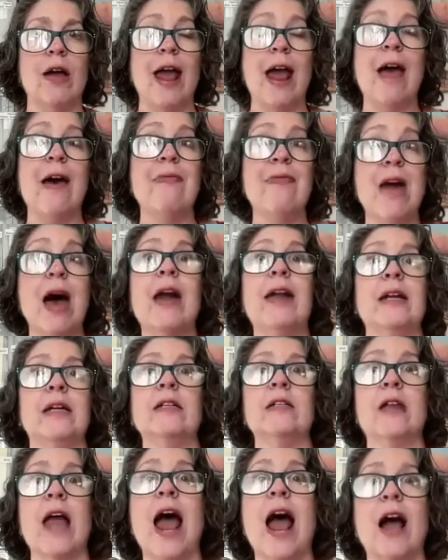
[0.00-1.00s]
and that
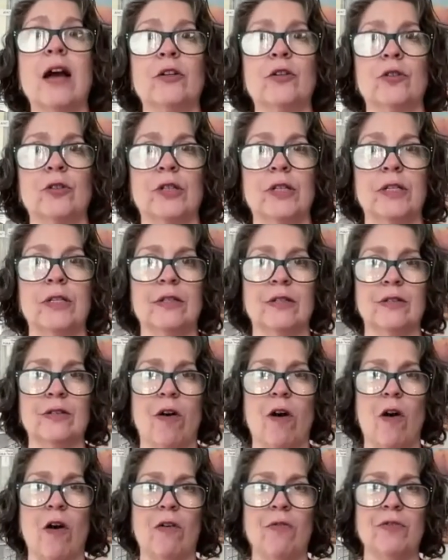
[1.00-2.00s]
it actually
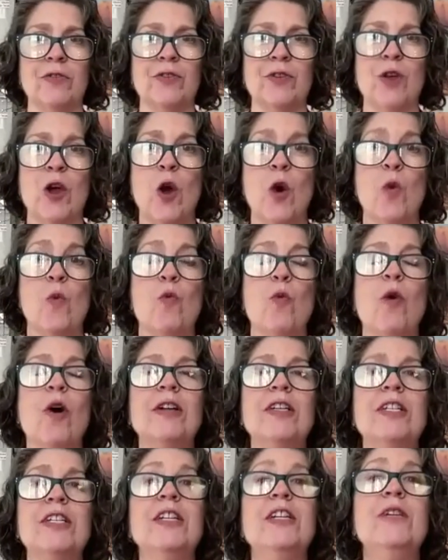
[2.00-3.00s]
dissolves?
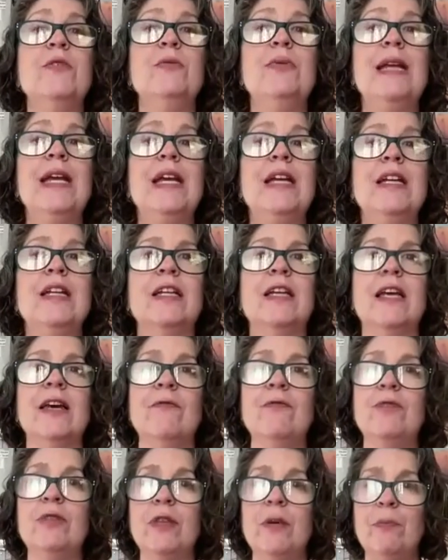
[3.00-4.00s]
What do you need?
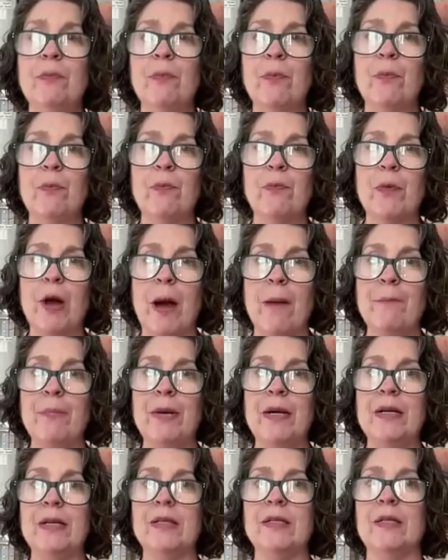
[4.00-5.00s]
Give the
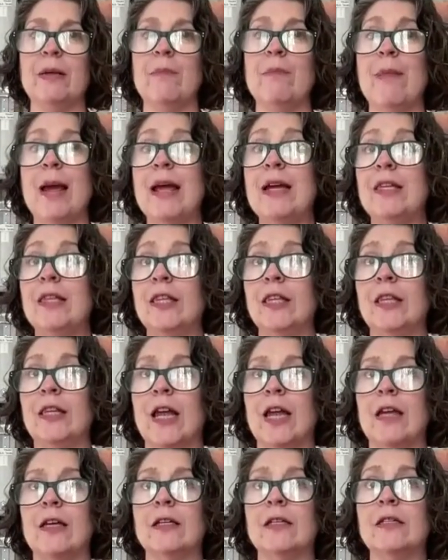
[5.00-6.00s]
companies that make the
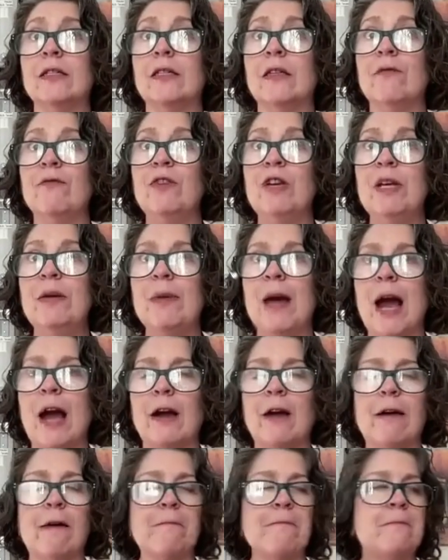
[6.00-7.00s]
things the
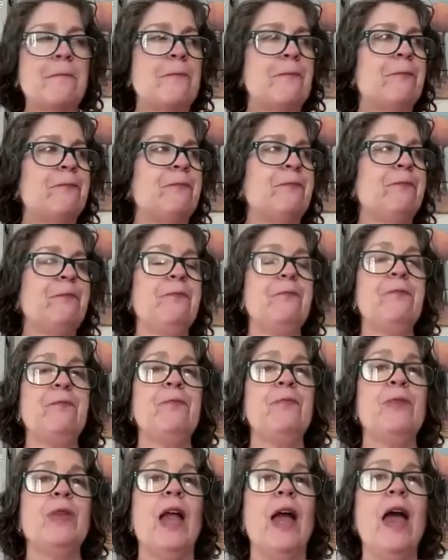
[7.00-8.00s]
feedback.
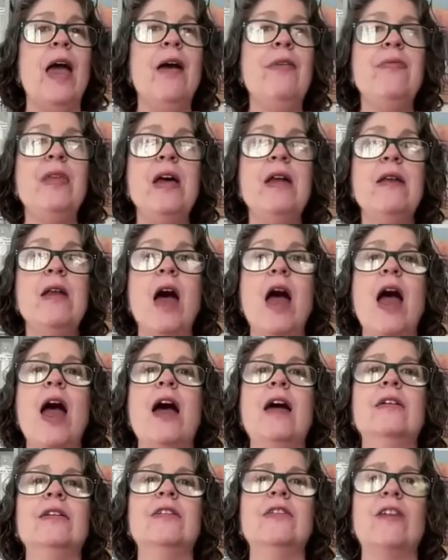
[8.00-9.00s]
And then
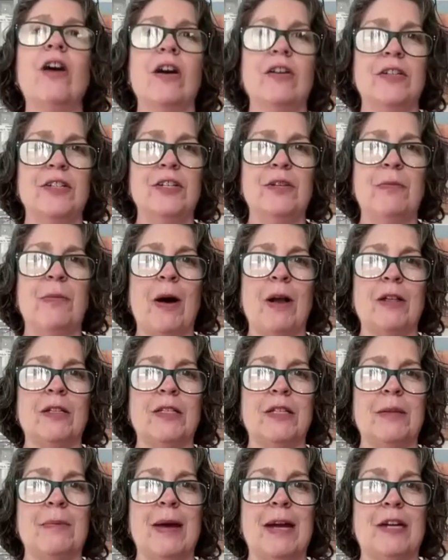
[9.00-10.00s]
talk to your
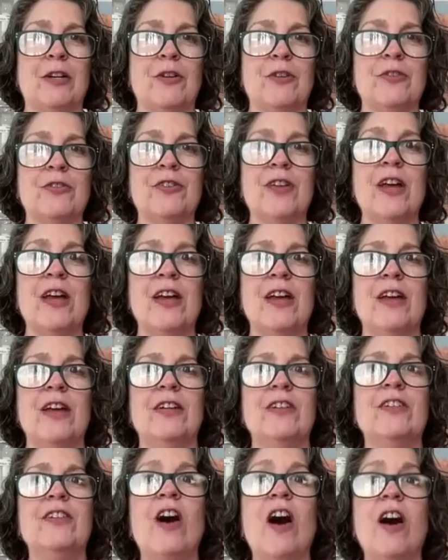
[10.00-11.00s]
policymakers.
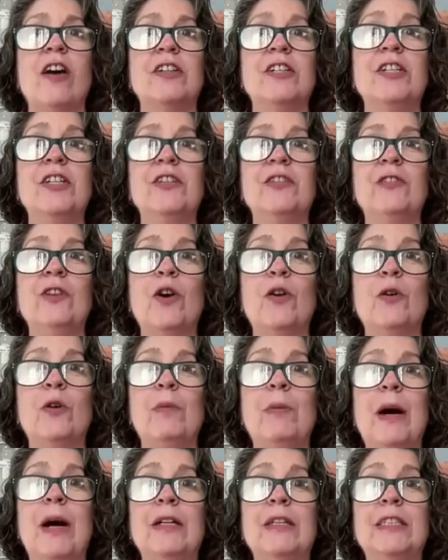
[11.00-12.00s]
Talk to your local
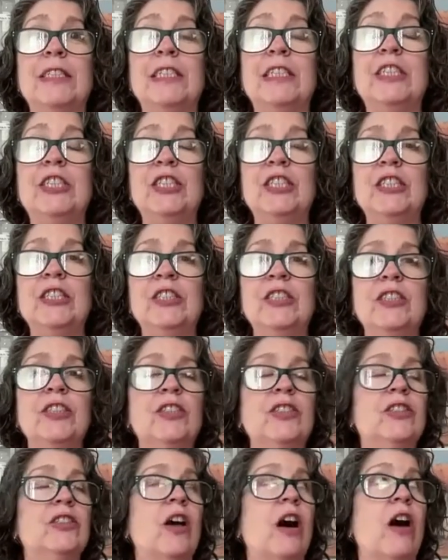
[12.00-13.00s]

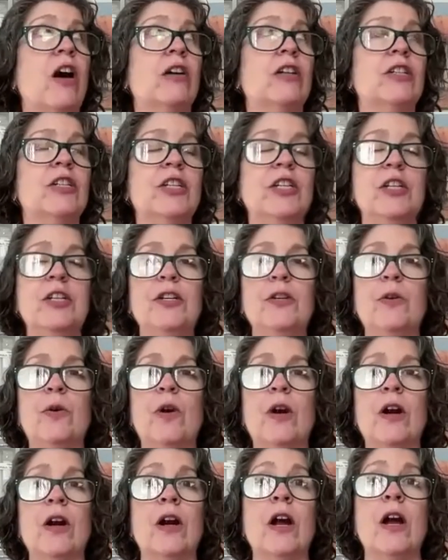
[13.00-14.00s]
politicians. Talk to
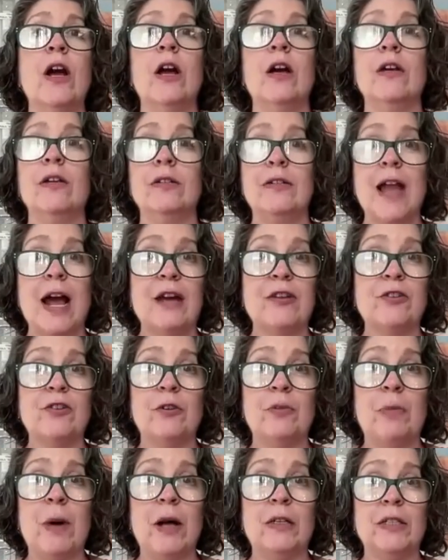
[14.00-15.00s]
your
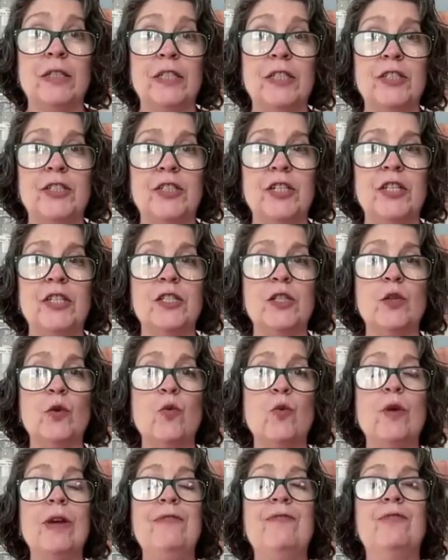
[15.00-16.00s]
national politicians.
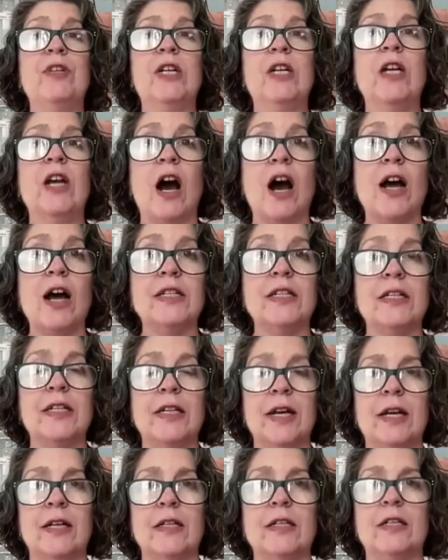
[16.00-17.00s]
We've got to
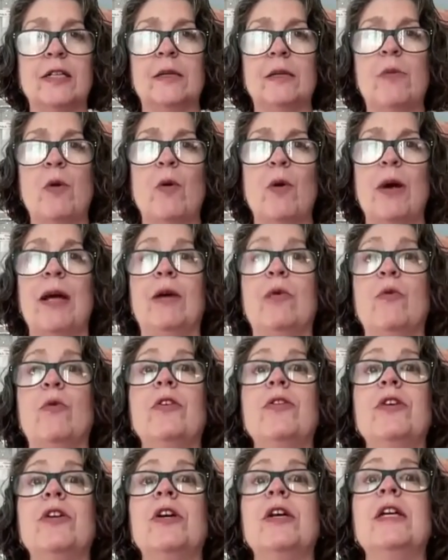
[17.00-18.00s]
get to the point
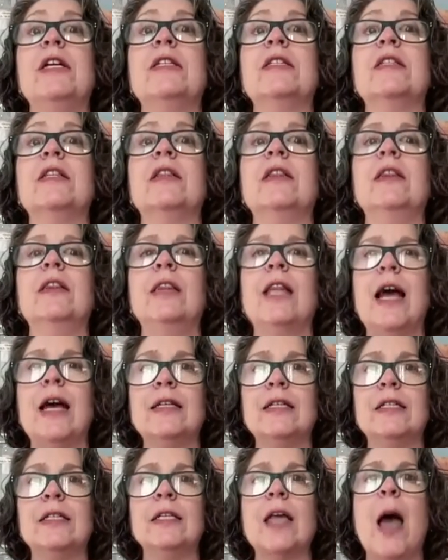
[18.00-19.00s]
where there is
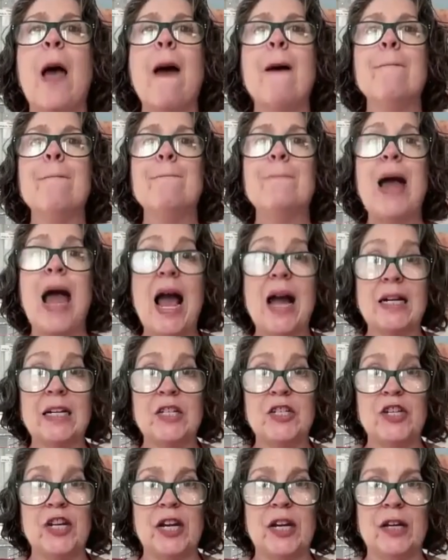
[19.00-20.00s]
less
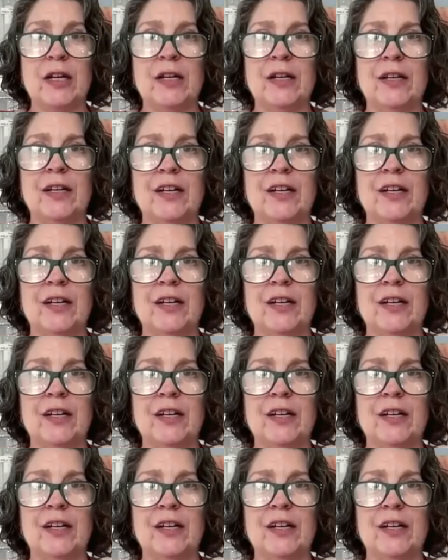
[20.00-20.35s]
packaging